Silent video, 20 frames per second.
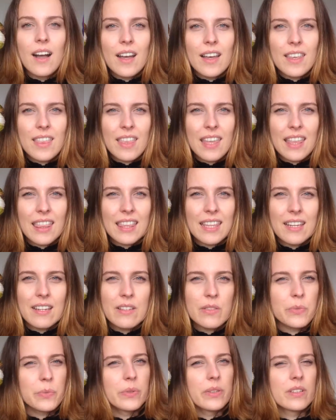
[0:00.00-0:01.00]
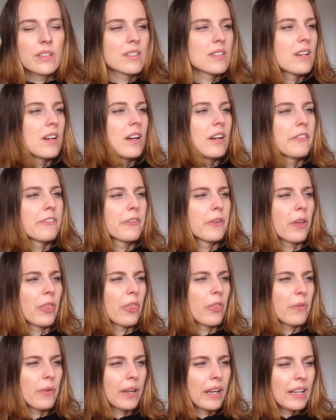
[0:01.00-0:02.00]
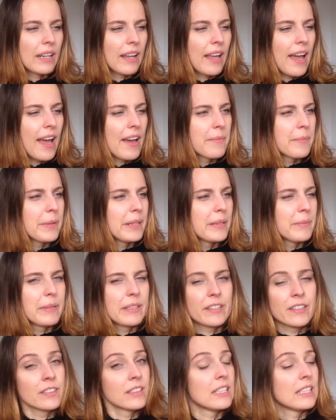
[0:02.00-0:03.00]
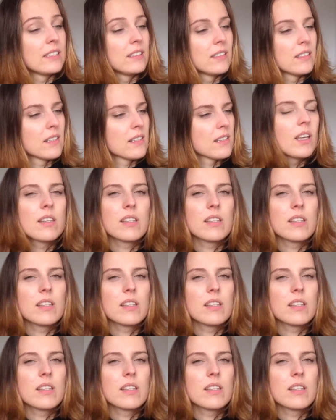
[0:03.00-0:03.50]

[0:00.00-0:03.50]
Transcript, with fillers: I think these ones are for three and a half millimeter needles.